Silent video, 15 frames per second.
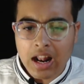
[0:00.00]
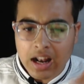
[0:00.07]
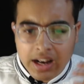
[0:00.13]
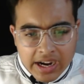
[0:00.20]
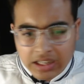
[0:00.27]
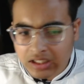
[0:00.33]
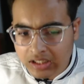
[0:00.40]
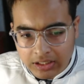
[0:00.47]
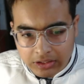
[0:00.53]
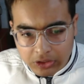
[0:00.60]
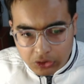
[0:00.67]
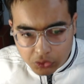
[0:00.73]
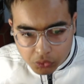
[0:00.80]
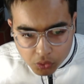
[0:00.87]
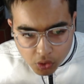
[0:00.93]
Let us
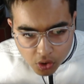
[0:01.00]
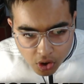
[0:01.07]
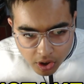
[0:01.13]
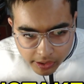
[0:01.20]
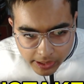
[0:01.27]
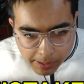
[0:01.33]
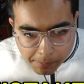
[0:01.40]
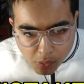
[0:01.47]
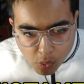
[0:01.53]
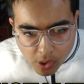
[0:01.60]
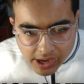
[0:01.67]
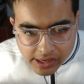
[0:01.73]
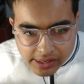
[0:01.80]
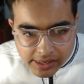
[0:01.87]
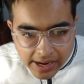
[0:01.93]
continue. Number
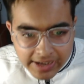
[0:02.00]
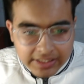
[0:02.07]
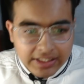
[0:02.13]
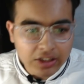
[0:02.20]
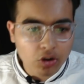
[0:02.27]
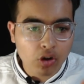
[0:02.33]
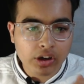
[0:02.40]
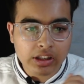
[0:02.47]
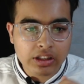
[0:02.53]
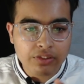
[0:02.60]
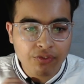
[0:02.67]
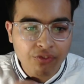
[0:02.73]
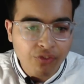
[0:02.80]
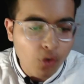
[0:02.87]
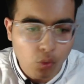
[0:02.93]
1, knight take on
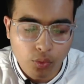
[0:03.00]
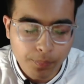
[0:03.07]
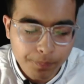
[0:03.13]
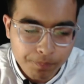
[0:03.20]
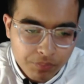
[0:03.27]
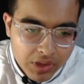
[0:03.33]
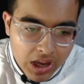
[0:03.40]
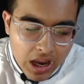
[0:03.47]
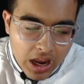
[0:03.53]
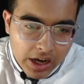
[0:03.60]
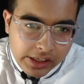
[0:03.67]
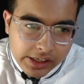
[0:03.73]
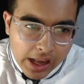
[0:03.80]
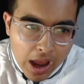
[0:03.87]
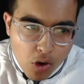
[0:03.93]
e4.
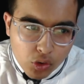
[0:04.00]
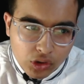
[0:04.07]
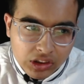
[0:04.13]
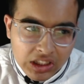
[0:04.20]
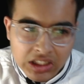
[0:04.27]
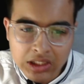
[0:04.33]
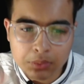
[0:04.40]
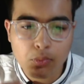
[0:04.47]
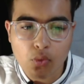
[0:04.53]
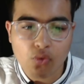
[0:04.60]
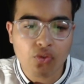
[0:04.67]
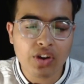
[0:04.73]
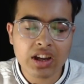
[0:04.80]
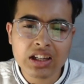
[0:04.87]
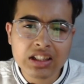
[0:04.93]
Now this
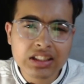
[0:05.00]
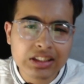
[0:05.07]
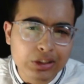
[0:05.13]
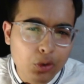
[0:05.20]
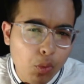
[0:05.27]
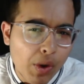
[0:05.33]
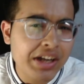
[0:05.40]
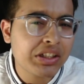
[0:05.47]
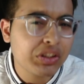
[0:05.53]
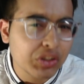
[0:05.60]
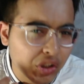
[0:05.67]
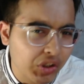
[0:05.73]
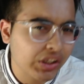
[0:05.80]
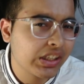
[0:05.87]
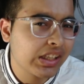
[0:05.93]
move is quite
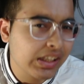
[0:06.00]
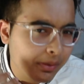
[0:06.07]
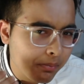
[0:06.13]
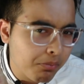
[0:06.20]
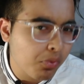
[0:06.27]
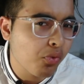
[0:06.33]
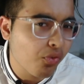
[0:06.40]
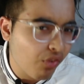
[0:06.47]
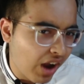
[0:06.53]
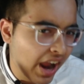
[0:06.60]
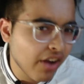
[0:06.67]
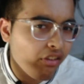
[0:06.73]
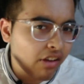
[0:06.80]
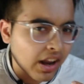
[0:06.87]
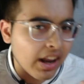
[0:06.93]
tricky move.
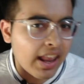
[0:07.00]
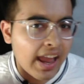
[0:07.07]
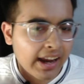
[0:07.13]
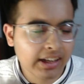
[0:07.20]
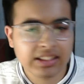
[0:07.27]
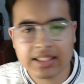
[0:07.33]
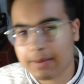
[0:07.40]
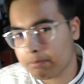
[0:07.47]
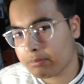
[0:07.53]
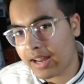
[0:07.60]
I will accept